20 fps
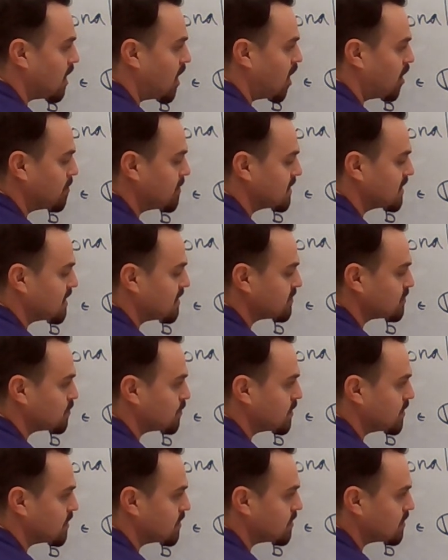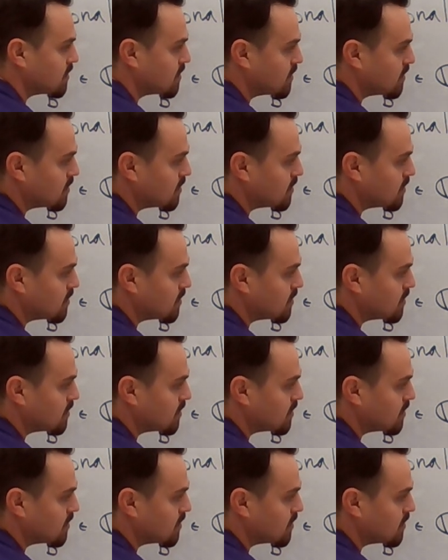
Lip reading: I'll be left with